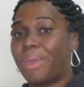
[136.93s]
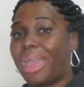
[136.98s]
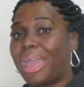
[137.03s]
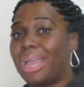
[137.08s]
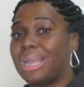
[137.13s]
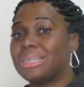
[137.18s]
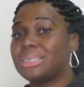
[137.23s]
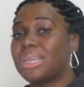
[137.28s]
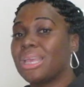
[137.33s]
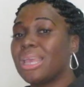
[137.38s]

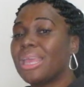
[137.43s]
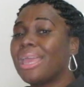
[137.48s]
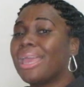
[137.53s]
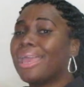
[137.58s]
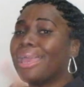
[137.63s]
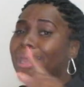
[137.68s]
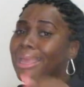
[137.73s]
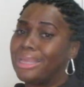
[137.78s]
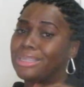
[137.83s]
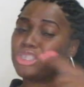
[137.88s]
page
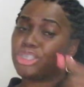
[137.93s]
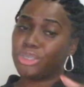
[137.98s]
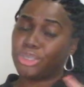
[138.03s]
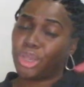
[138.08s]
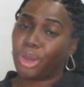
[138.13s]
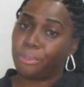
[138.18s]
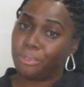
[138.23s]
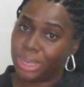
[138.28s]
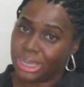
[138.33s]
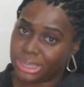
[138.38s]
into
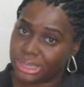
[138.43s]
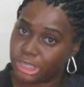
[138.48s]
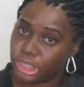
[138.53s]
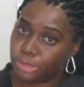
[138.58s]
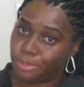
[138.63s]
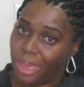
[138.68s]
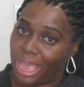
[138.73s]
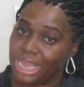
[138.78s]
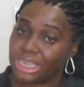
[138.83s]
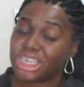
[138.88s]
your
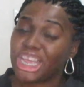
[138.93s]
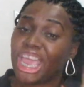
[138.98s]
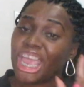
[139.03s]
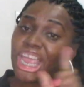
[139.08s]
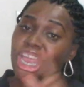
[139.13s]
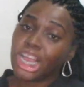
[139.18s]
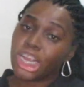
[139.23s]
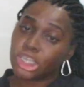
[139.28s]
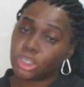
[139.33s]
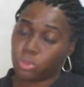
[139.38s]
business page.
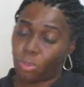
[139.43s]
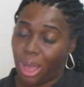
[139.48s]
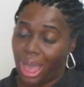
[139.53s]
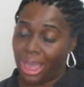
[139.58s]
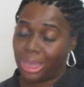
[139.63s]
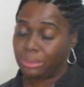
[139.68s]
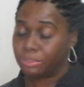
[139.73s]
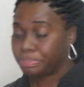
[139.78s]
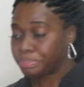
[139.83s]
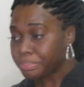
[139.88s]
Here's
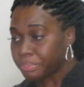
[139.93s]
why.